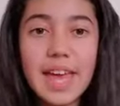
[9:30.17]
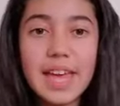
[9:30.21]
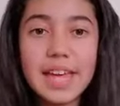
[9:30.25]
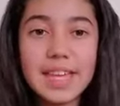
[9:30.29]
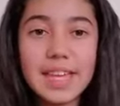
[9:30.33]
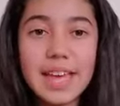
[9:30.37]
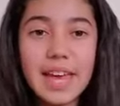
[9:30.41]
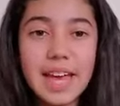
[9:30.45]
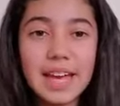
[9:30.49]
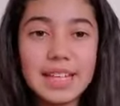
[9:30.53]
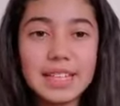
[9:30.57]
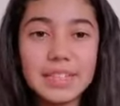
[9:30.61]

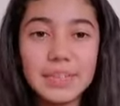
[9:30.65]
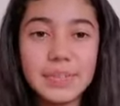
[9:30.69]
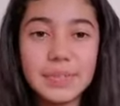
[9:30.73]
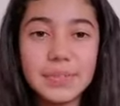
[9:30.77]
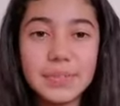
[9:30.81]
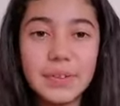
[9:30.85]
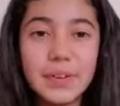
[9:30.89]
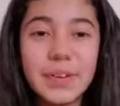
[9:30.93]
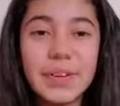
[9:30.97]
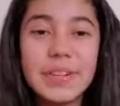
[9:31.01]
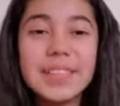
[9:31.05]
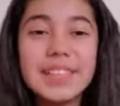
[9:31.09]
yeah, I don't
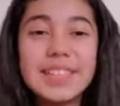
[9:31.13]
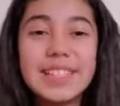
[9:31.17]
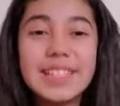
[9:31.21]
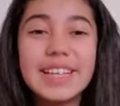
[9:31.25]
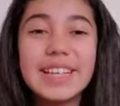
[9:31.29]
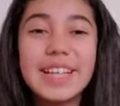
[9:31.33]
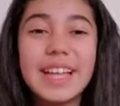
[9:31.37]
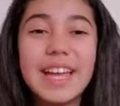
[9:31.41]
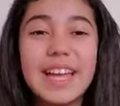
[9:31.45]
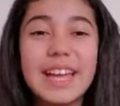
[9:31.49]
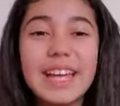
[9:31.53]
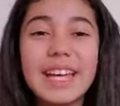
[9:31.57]
want to
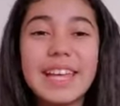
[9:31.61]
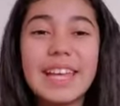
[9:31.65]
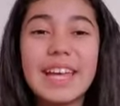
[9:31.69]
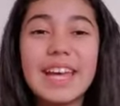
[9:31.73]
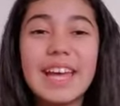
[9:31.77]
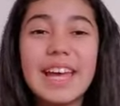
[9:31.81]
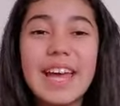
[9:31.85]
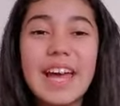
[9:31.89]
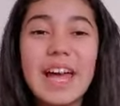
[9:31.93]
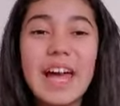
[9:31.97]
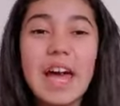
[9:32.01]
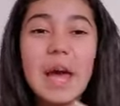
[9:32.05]
like,
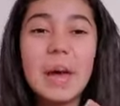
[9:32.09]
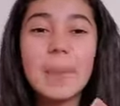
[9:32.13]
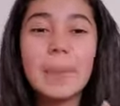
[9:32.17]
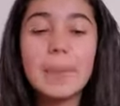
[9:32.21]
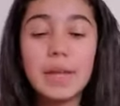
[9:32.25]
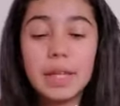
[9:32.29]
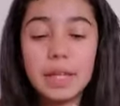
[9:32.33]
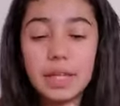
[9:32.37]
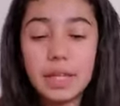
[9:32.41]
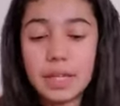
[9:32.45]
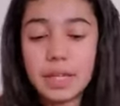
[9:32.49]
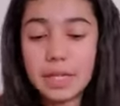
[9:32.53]

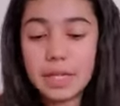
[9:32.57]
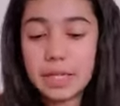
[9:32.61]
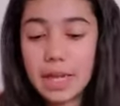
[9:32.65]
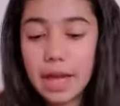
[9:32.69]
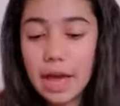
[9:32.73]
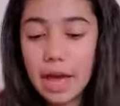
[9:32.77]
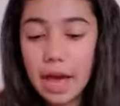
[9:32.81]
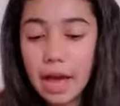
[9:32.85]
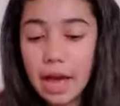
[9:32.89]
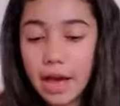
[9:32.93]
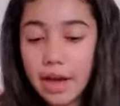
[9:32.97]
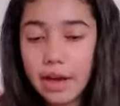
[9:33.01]
but like
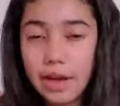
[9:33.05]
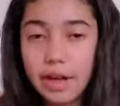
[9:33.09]
yeah,